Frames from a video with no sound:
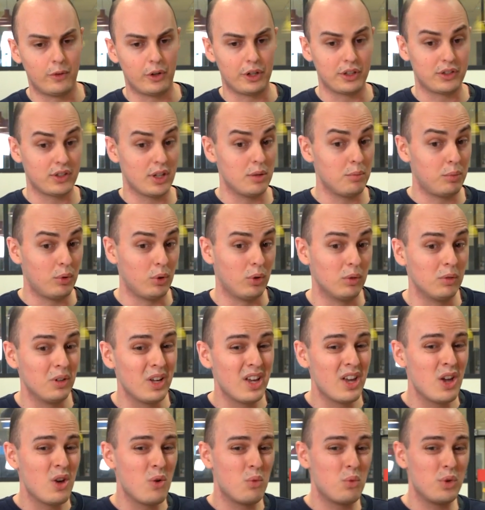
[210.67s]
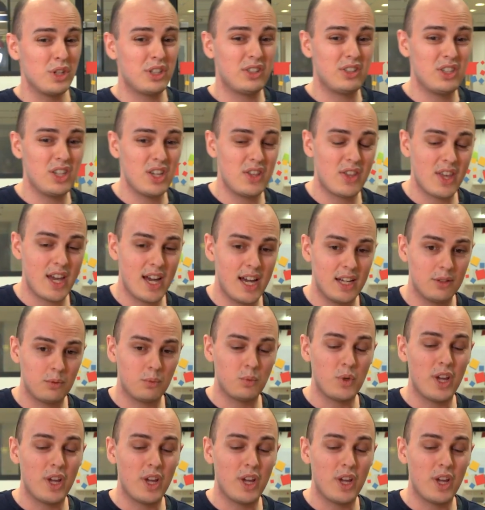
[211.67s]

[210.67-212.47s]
For example, we see that